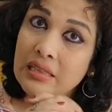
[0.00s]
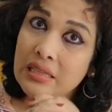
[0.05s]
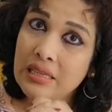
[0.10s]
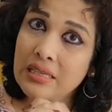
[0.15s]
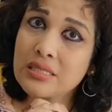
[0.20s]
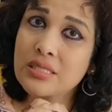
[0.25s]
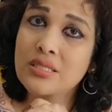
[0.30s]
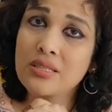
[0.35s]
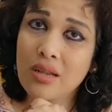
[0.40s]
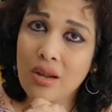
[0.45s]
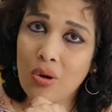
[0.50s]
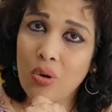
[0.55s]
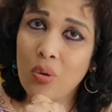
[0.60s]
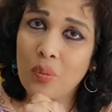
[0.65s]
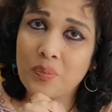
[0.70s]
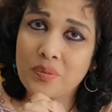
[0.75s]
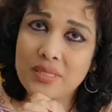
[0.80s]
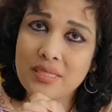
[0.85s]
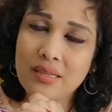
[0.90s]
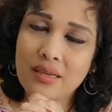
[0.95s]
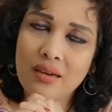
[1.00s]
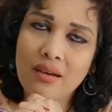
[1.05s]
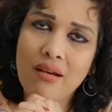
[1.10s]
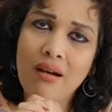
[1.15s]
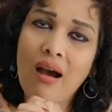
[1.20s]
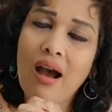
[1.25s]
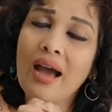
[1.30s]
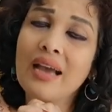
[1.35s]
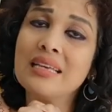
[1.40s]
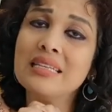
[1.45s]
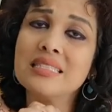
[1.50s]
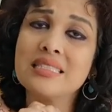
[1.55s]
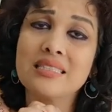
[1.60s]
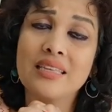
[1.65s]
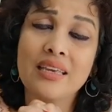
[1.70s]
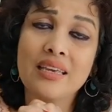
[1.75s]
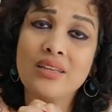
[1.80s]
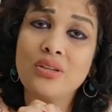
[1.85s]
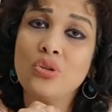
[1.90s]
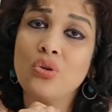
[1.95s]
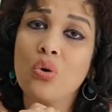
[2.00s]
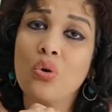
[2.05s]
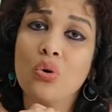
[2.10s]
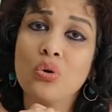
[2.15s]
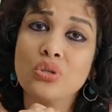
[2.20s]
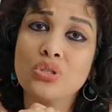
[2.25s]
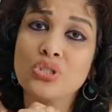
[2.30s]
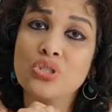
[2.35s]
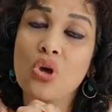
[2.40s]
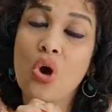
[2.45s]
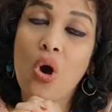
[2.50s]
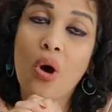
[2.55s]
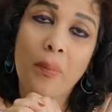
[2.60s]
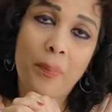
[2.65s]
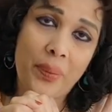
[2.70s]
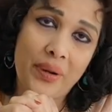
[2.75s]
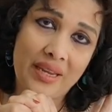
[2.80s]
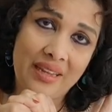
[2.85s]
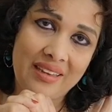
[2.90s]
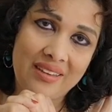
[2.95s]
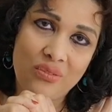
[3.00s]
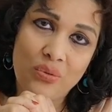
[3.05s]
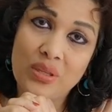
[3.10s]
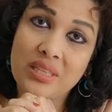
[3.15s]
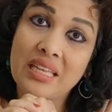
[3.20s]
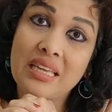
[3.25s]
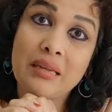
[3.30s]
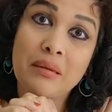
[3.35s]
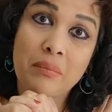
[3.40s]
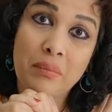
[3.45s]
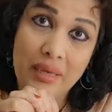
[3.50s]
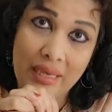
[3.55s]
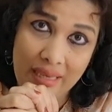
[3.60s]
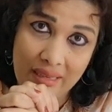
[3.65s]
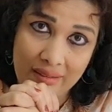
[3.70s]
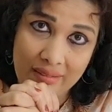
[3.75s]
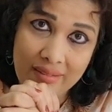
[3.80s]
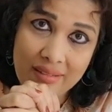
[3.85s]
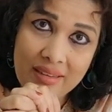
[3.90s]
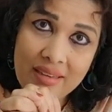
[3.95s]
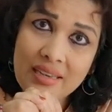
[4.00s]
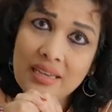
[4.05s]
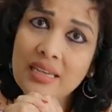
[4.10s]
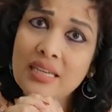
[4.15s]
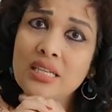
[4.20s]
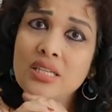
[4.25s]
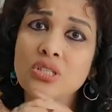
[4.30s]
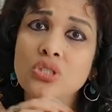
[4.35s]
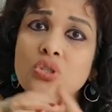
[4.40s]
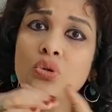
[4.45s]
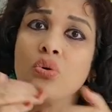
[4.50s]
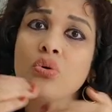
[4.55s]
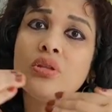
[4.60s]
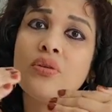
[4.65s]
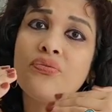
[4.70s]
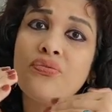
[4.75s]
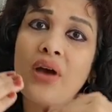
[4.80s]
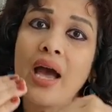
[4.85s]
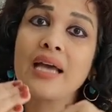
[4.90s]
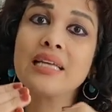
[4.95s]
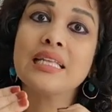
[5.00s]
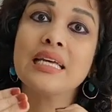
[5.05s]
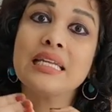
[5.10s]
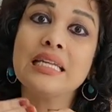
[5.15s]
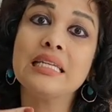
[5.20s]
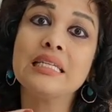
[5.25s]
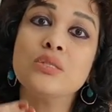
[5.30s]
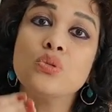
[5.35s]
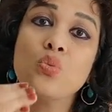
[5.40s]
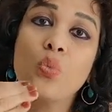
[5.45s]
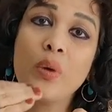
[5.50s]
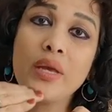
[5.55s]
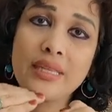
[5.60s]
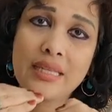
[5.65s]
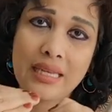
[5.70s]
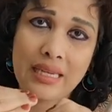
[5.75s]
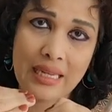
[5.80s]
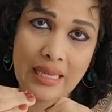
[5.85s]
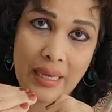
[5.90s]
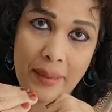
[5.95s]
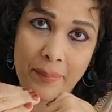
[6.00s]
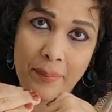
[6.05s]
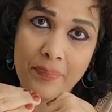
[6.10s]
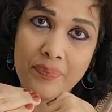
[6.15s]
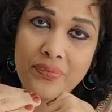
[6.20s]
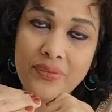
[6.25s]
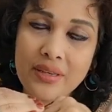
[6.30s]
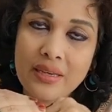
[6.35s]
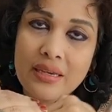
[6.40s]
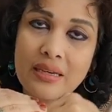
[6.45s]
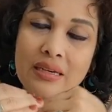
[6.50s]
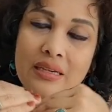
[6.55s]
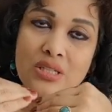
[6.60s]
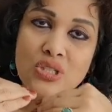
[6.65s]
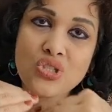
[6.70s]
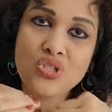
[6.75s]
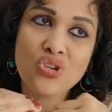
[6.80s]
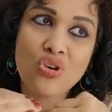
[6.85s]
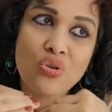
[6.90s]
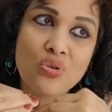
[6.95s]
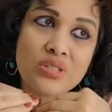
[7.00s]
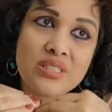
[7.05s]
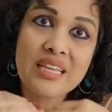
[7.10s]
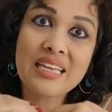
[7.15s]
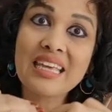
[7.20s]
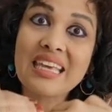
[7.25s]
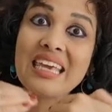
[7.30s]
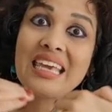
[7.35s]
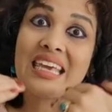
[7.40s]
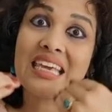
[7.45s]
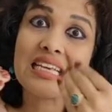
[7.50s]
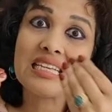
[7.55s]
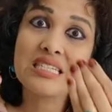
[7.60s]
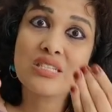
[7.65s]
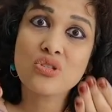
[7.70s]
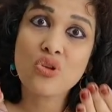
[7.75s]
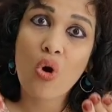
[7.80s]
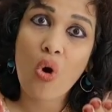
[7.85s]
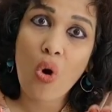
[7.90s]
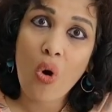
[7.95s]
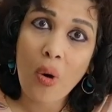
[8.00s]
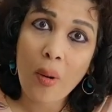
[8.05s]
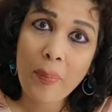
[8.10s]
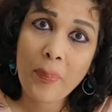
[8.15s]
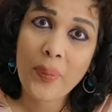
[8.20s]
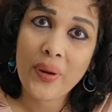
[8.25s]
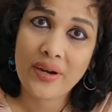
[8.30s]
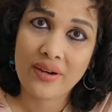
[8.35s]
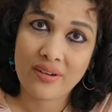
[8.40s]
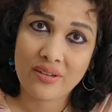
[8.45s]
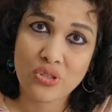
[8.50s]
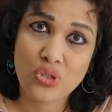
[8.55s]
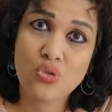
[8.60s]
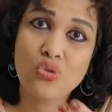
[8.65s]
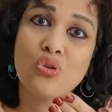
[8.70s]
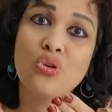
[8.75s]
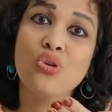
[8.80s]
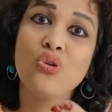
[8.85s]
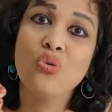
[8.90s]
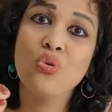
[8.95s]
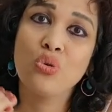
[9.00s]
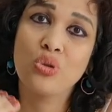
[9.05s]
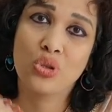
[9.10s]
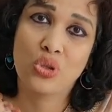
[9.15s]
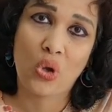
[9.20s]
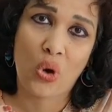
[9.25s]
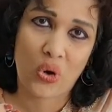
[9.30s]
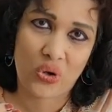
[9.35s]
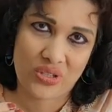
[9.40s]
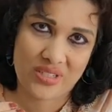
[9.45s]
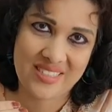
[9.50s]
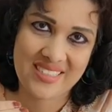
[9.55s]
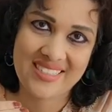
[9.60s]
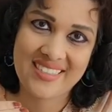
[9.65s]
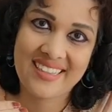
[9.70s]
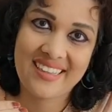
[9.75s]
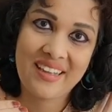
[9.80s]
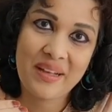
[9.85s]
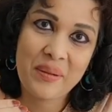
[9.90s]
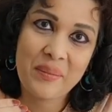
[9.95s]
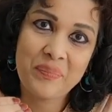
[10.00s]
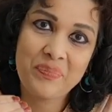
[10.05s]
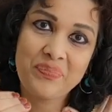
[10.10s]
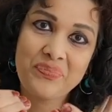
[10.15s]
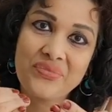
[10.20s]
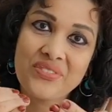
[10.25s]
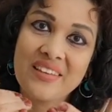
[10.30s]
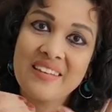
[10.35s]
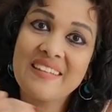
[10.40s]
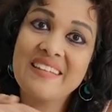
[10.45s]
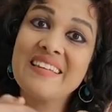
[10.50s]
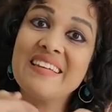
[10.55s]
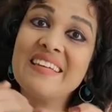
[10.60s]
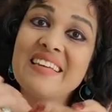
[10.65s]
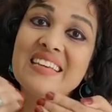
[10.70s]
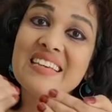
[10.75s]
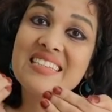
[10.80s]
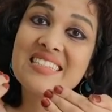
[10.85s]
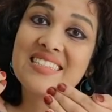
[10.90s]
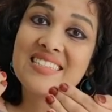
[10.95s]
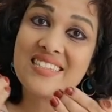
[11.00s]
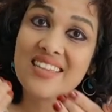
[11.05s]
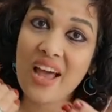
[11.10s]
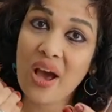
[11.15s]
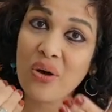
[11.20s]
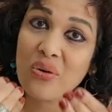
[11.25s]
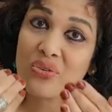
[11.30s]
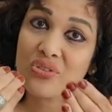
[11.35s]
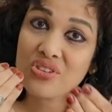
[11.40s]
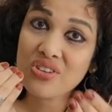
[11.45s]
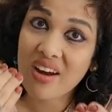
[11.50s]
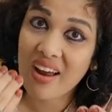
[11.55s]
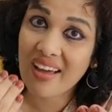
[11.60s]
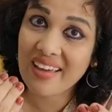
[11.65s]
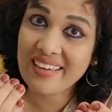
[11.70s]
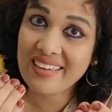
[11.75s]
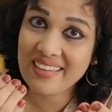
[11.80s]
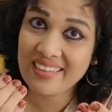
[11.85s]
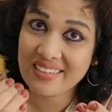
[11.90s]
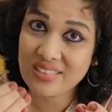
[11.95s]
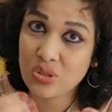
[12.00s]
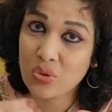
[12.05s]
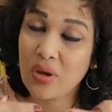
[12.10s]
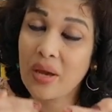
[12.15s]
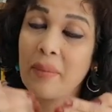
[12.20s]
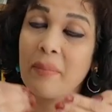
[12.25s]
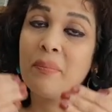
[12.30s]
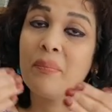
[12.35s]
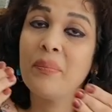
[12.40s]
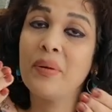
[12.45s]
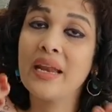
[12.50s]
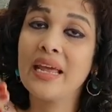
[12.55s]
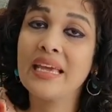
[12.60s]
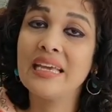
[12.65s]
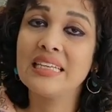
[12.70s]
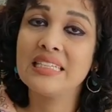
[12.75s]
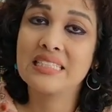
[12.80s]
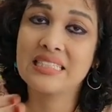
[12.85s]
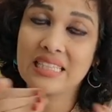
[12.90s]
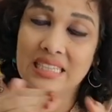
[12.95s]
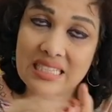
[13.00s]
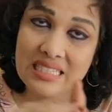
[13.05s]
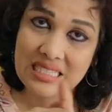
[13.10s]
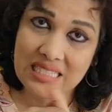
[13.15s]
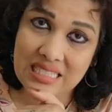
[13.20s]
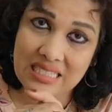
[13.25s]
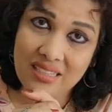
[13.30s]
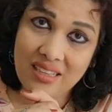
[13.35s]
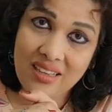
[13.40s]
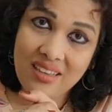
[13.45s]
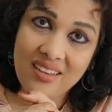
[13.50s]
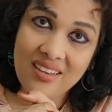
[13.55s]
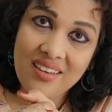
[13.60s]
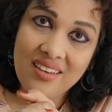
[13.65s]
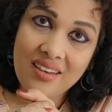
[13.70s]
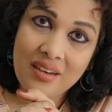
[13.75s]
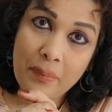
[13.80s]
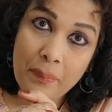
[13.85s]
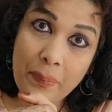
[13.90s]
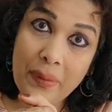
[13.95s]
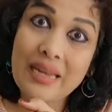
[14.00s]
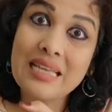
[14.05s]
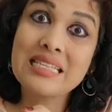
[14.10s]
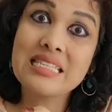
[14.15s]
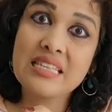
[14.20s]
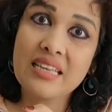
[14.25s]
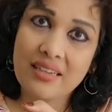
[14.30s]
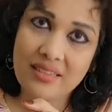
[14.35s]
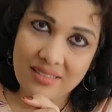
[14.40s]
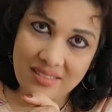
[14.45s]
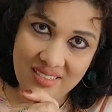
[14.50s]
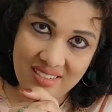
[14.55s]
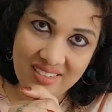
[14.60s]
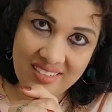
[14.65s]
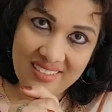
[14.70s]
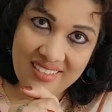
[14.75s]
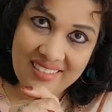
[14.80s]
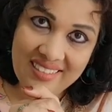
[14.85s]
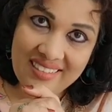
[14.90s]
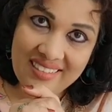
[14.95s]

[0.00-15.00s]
these slopes, I see doors opening within me. So the fact that it is within him shows that he is open to new thoughts. He is now trying to embrace his present